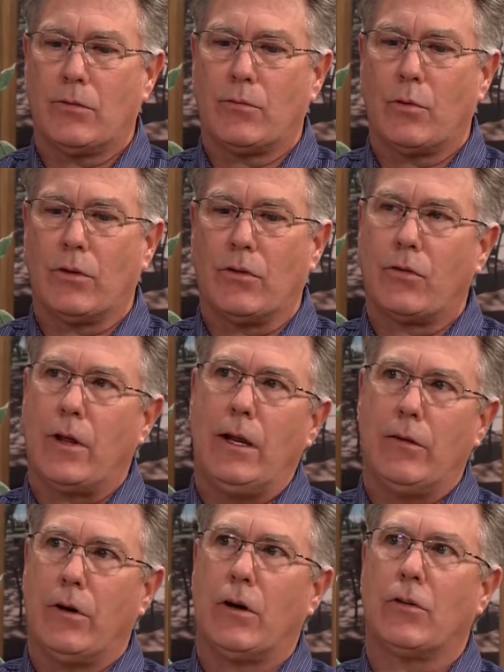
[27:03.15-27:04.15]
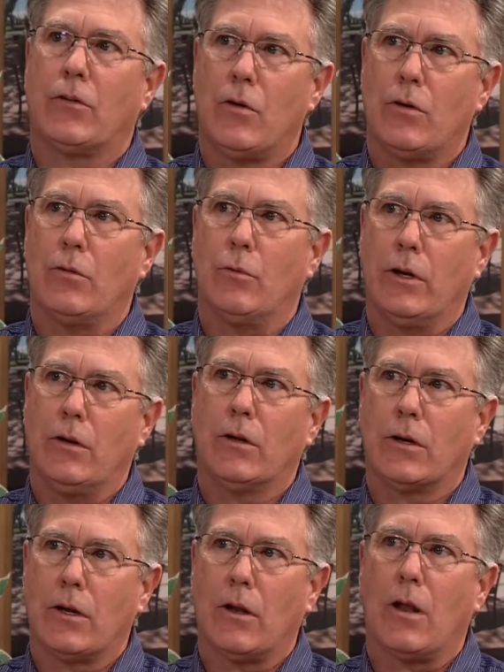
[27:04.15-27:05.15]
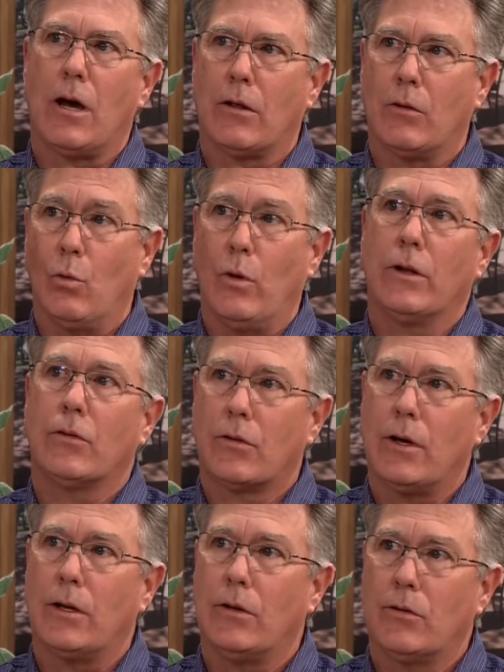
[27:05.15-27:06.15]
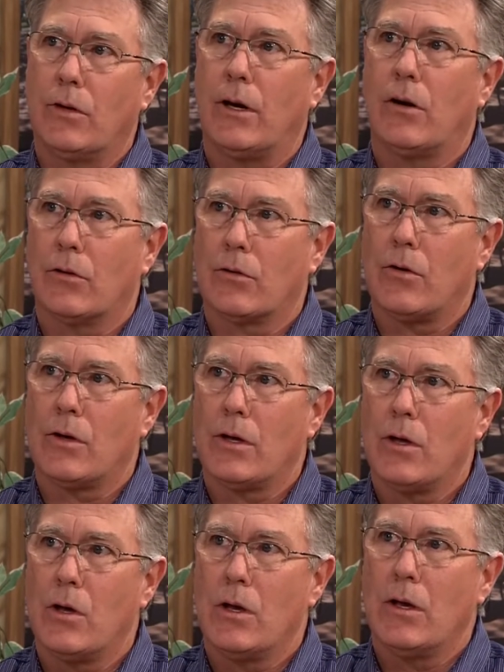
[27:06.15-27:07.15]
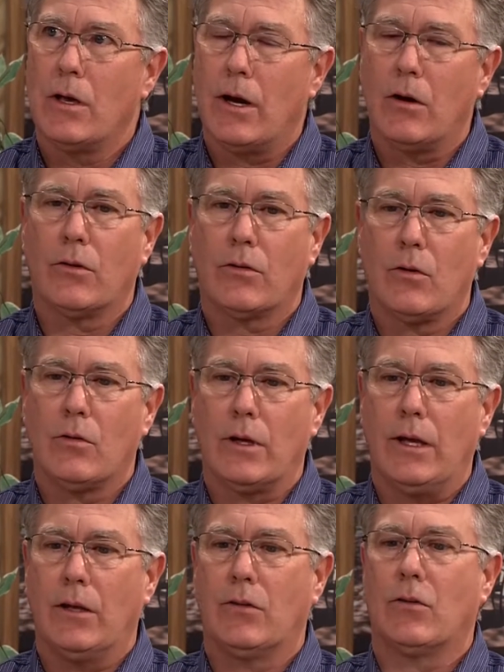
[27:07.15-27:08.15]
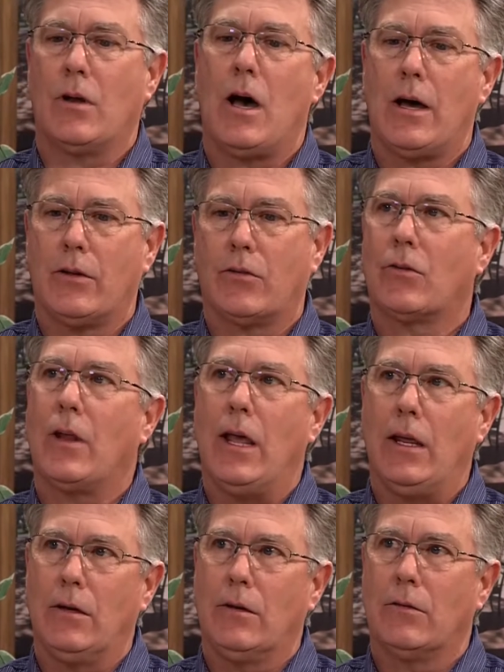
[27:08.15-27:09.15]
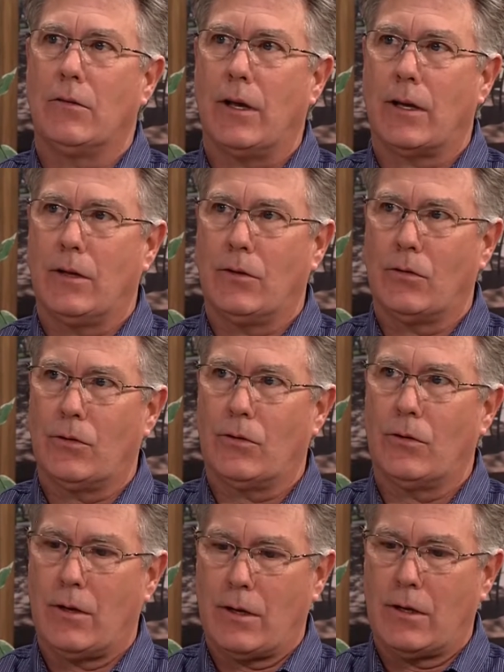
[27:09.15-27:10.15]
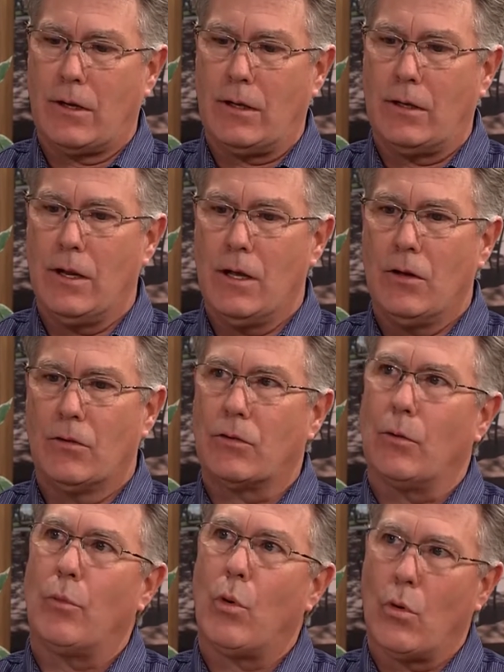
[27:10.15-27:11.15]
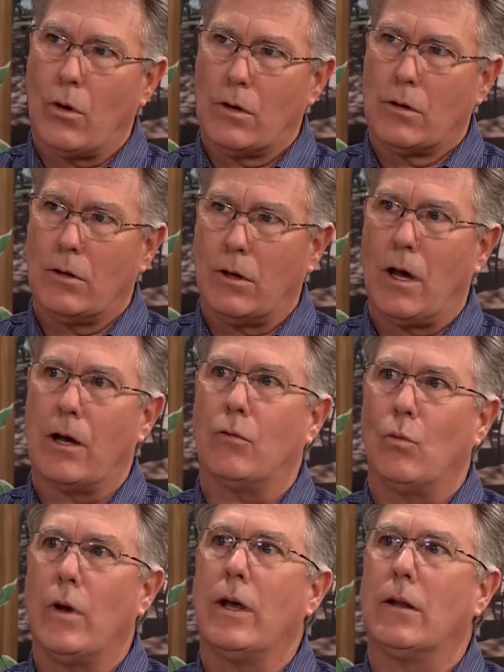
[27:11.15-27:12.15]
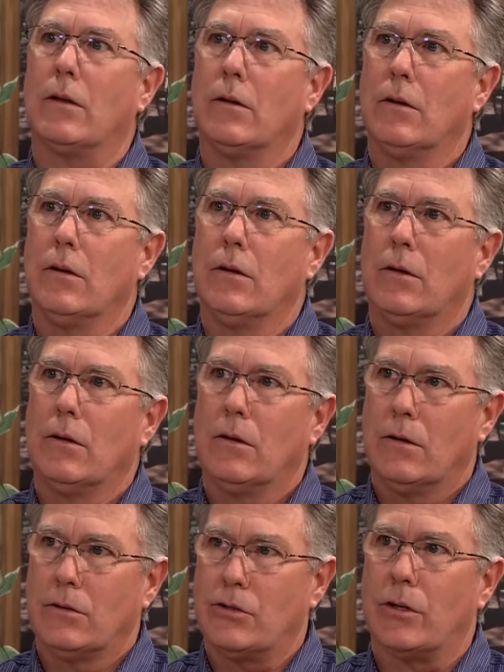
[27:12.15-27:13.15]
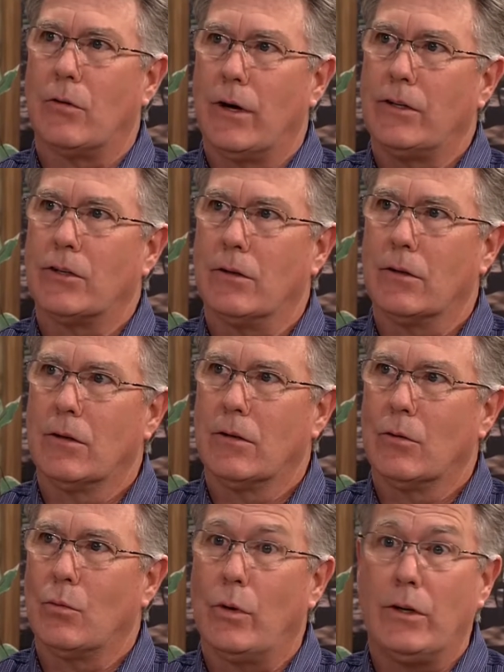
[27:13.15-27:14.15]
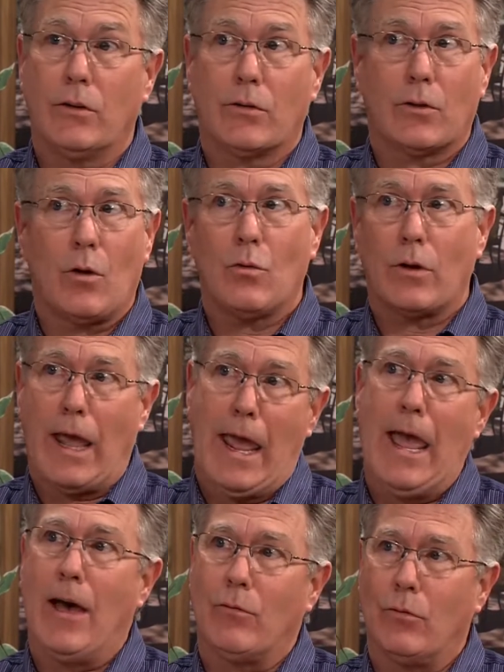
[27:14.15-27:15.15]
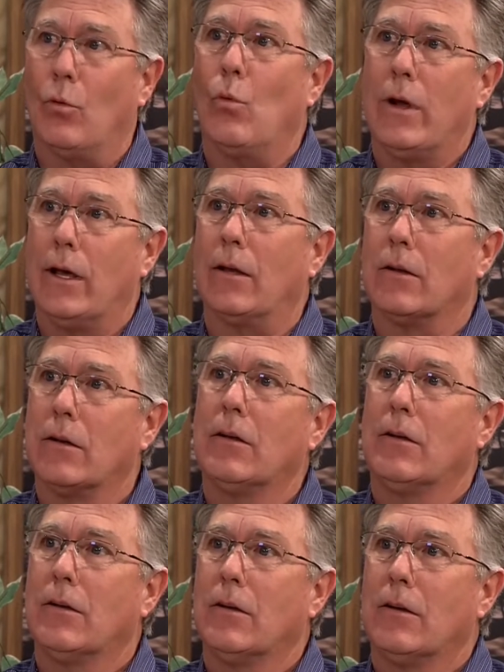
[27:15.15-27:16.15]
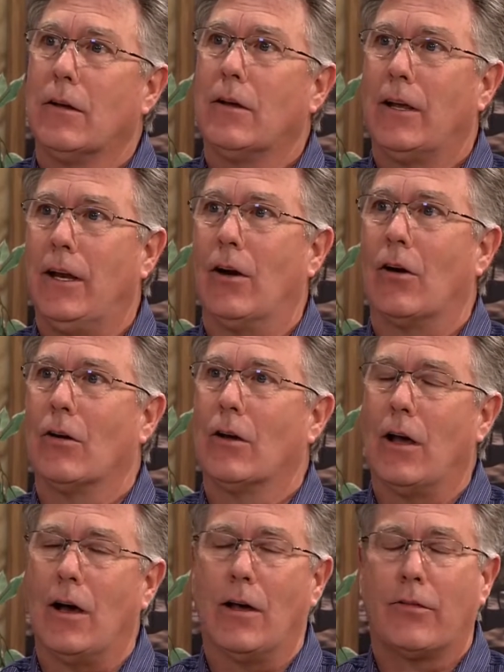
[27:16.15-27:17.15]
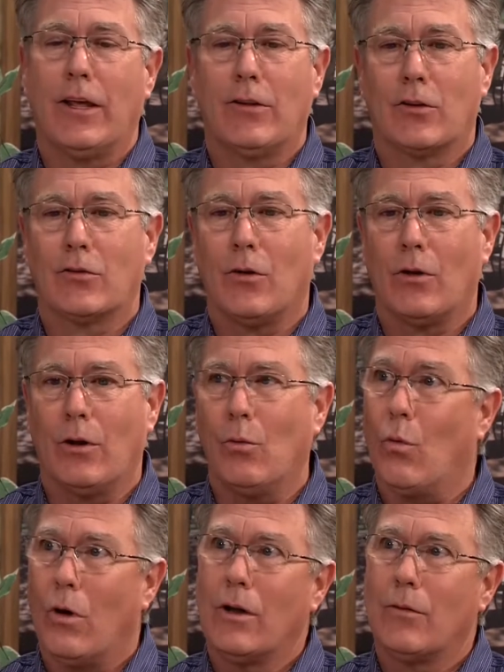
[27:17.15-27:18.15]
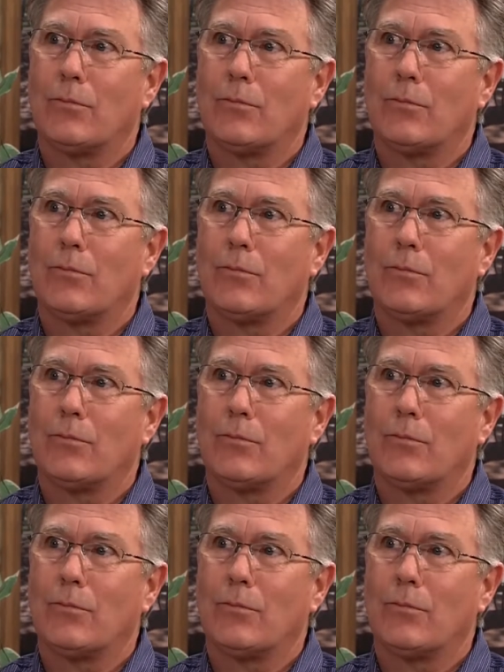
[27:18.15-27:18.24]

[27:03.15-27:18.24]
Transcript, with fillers: for the state of Arizona, when you look at a lot of the wind studies in Arizona, Arizona is not a state that can, can support a lot of wind generation. We just don't have the wind here. Uh, I think there's only, only in one, North